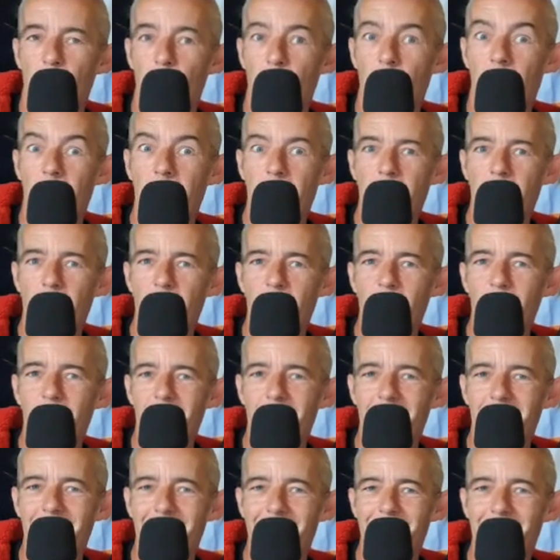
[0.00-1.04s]
Bye now.
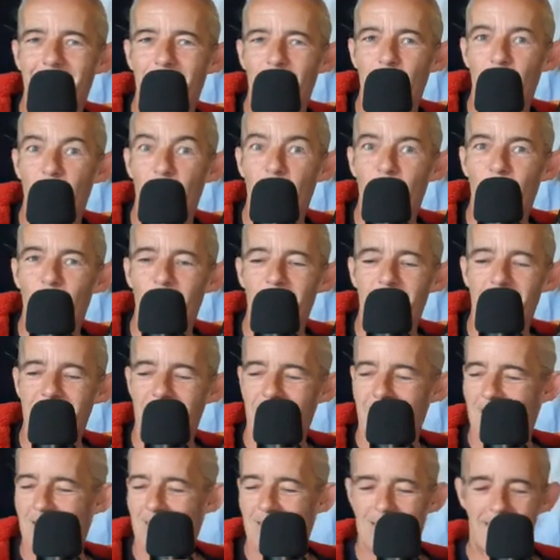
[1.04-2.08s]
Be good.
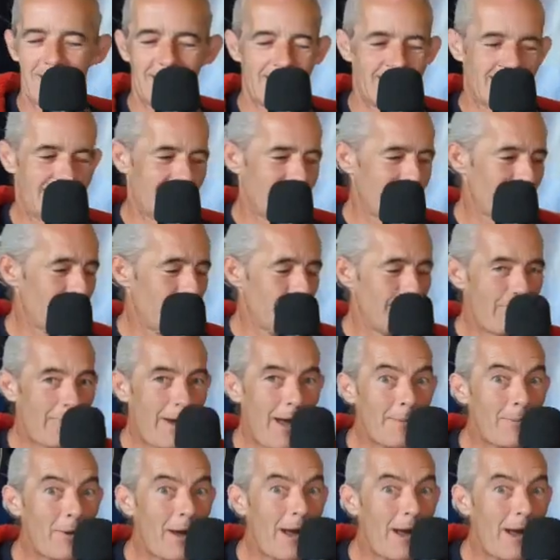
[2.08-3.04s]
Bye